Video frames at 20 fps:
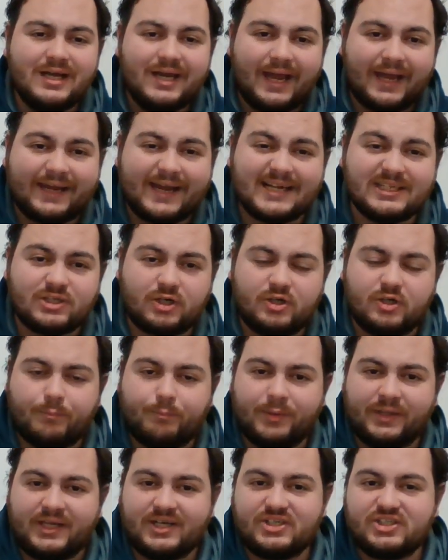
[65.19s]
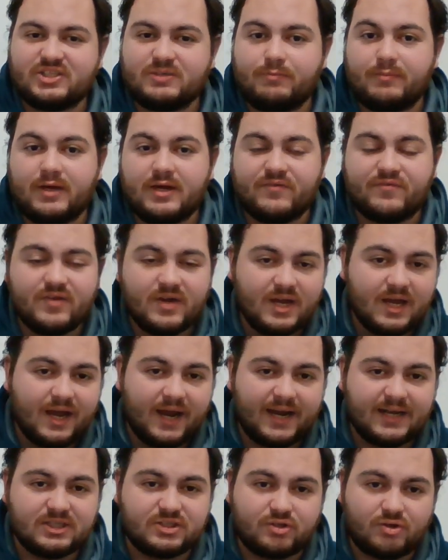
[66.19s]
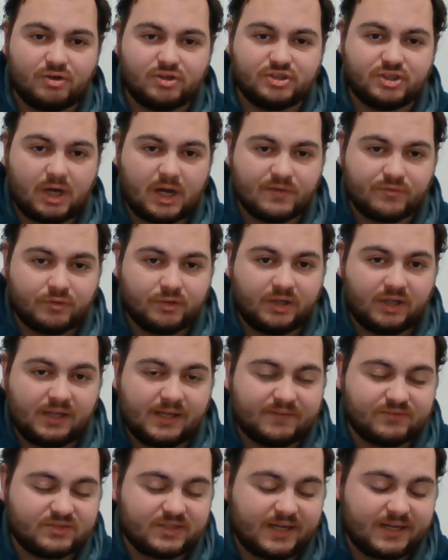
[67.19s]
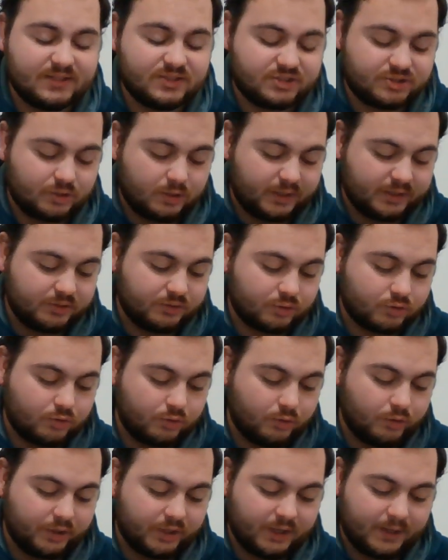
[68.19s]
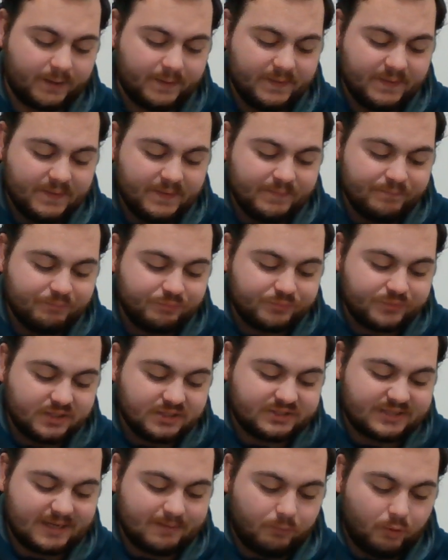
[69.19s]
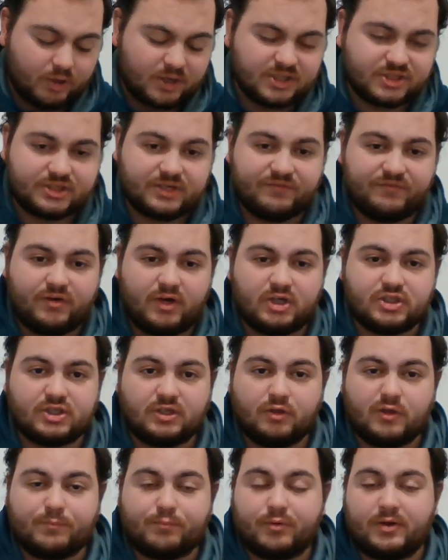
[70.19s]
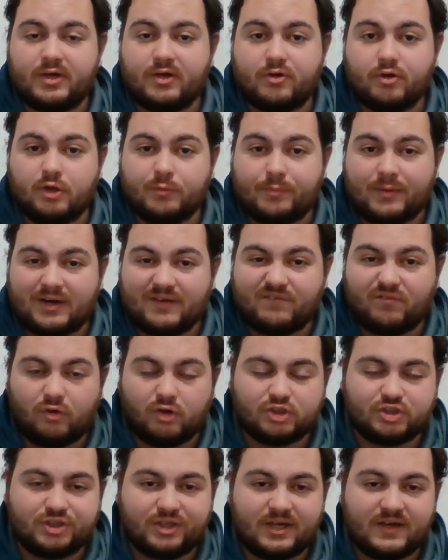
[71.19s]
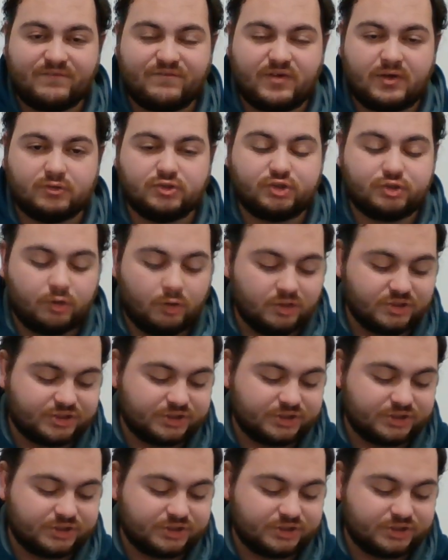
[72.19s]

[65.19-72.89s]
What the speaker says: He gets it on to Billy Smith. He scores over in the left-hand side in the corner. Sam Walker's conversion looked pretty good, but unfortunately it fell short.